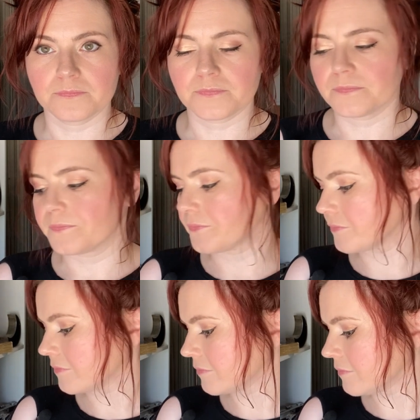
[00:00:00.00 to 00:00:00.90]

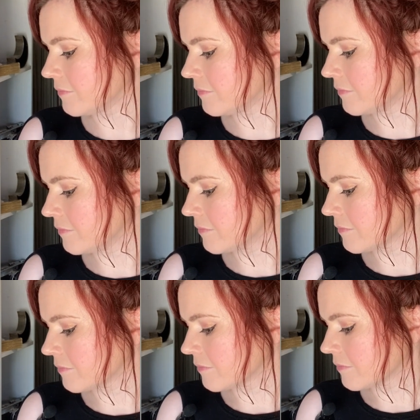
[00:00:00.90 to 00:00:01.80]

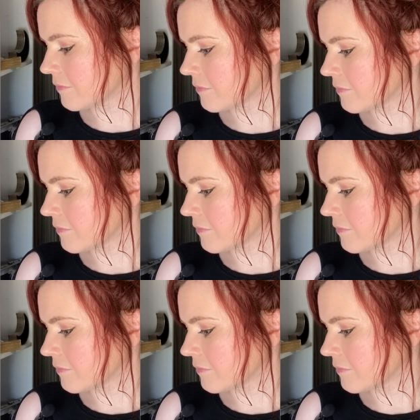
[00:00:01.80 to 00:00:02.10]
(silence)